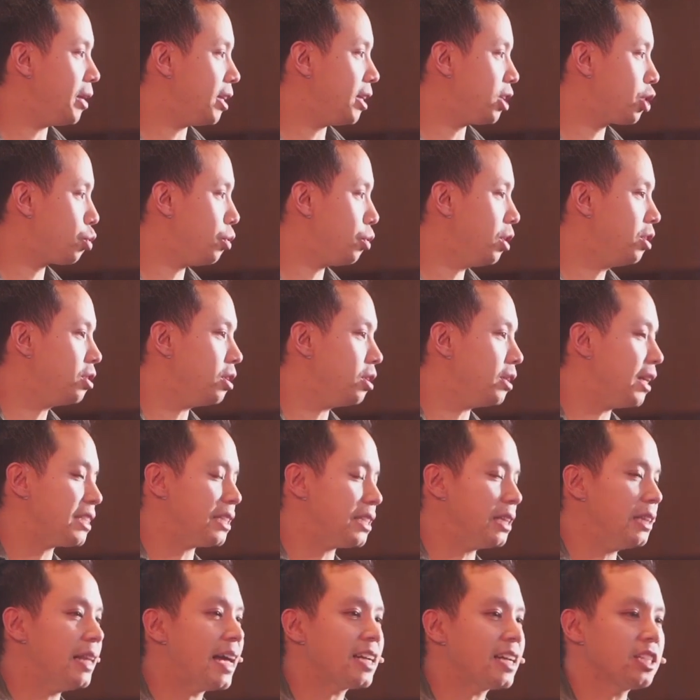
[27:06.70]
being treated
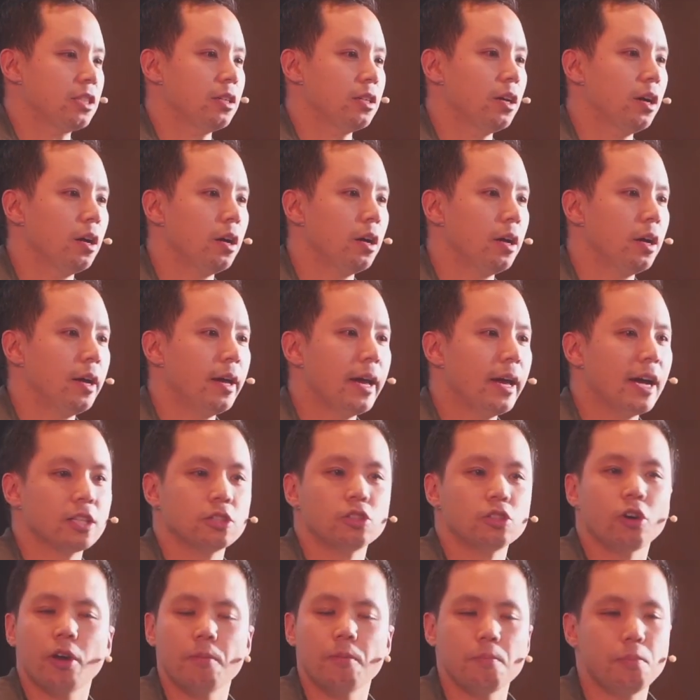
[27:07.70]
as lesser, as
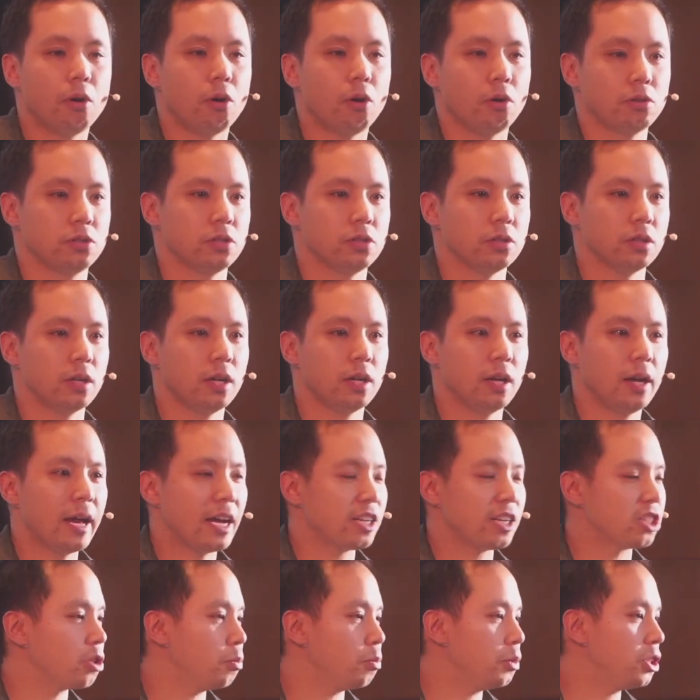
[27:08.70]
not important,
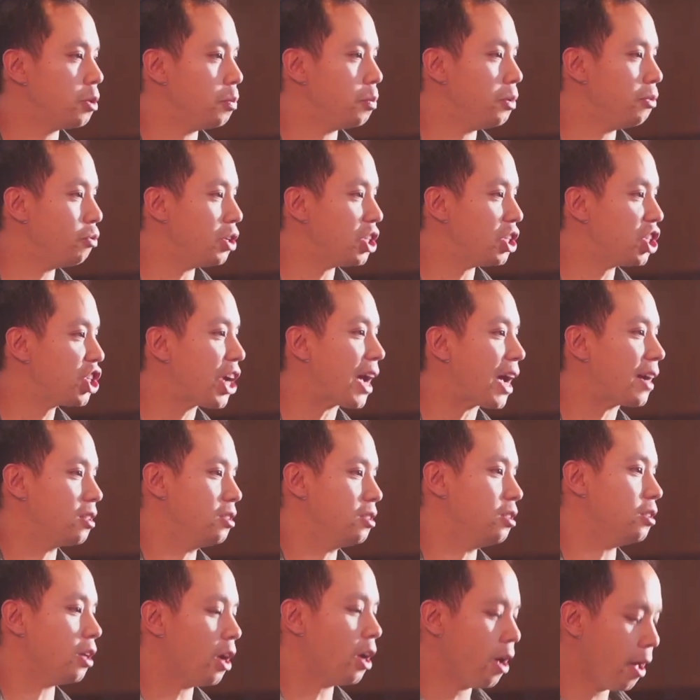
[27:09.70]
as somebody to be
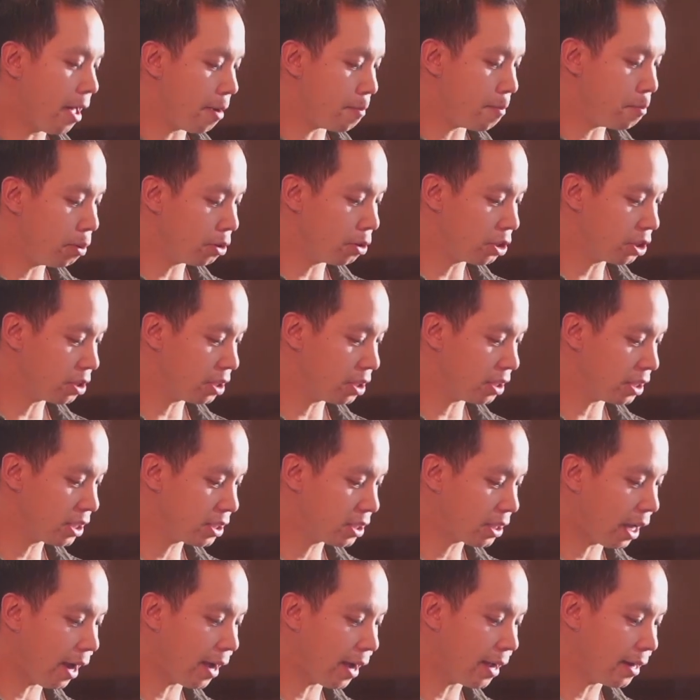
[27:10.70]
rejected and pushed to the
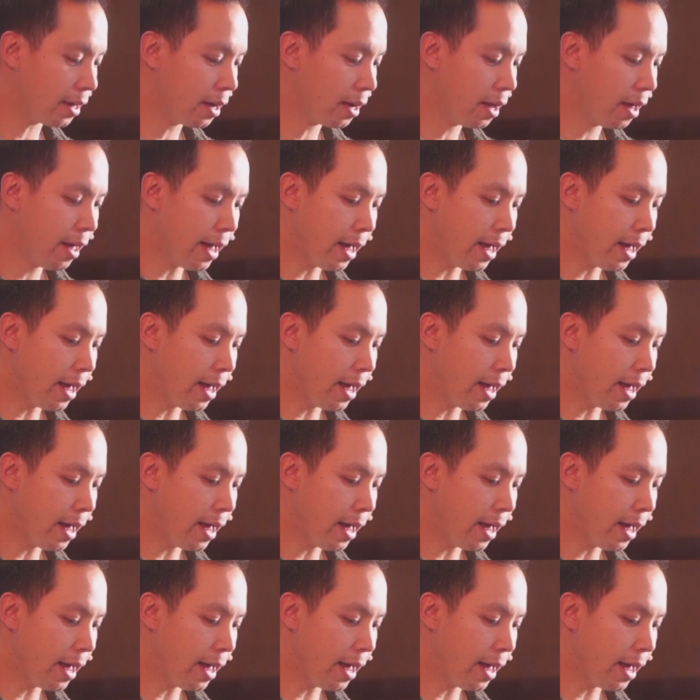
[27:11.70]
side.